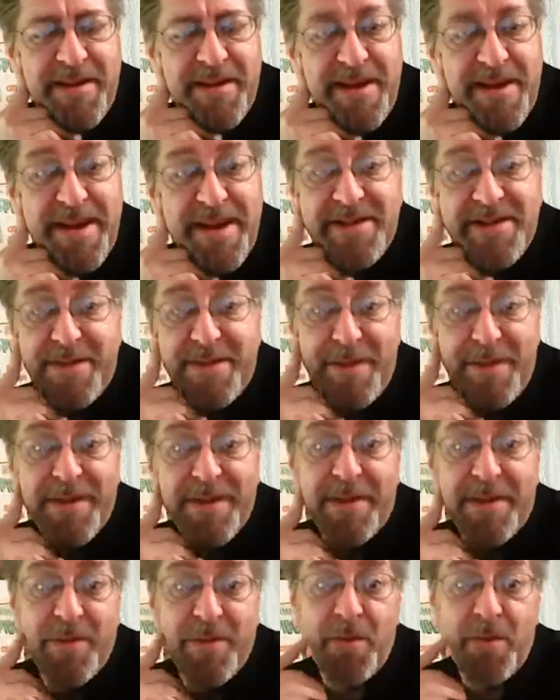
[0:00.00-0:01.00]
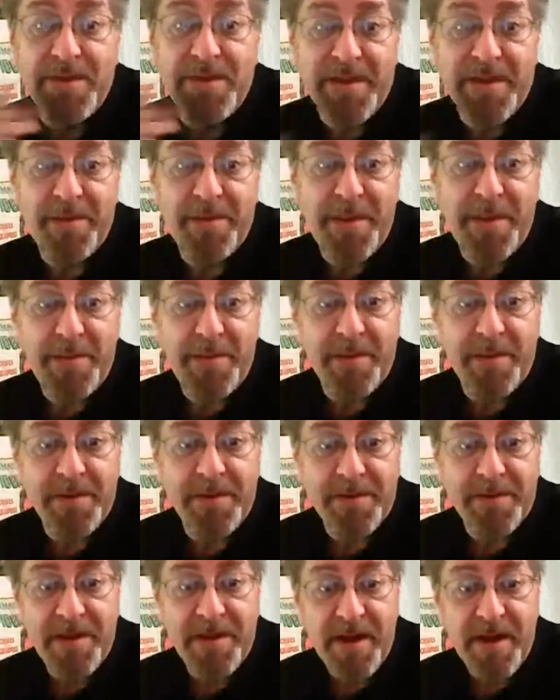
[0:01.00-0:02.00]
I actually picked up the ones that people
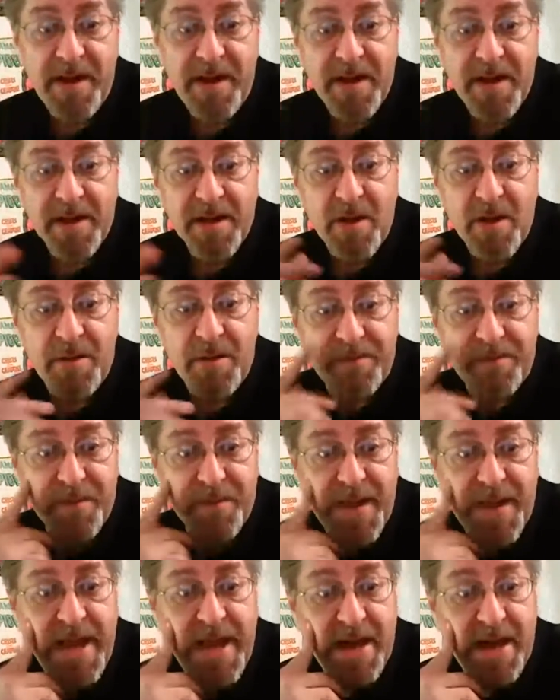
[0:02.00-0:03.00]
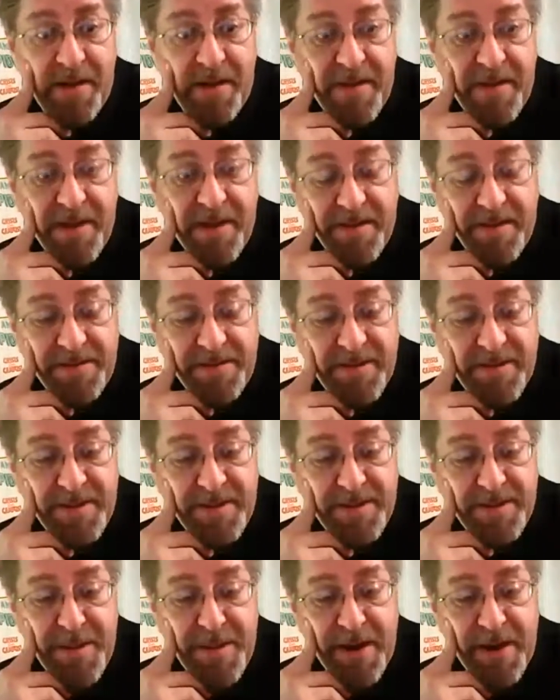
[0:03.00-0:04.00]
are going for now. The
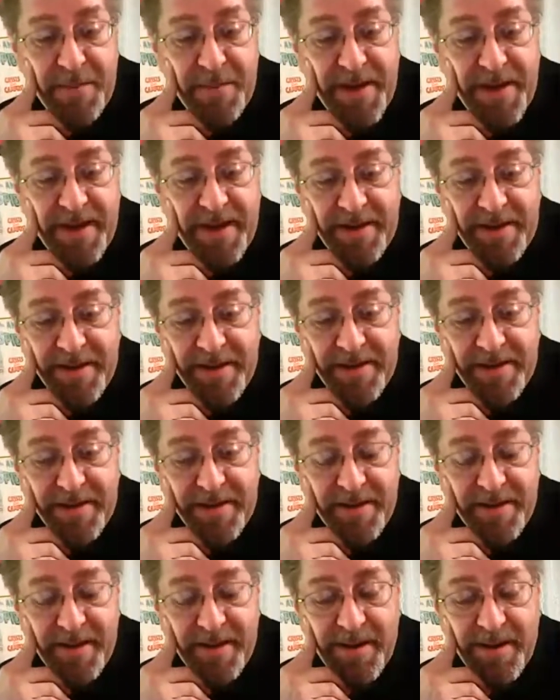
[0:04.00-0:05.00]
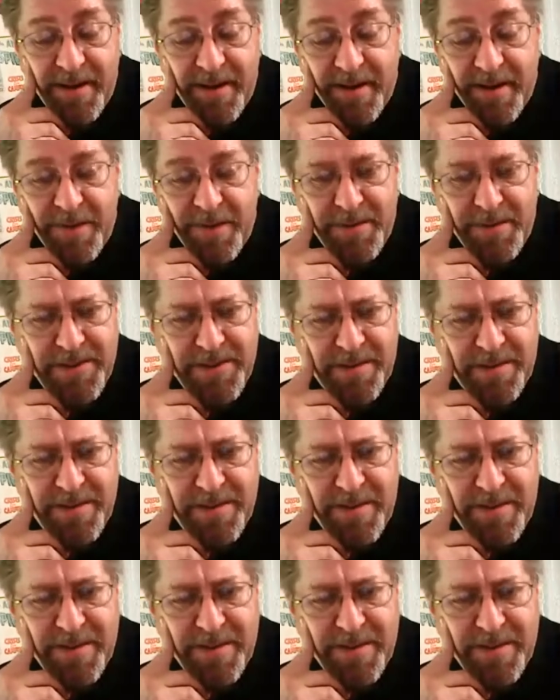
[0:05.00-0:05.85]
Spider-Man, what was it?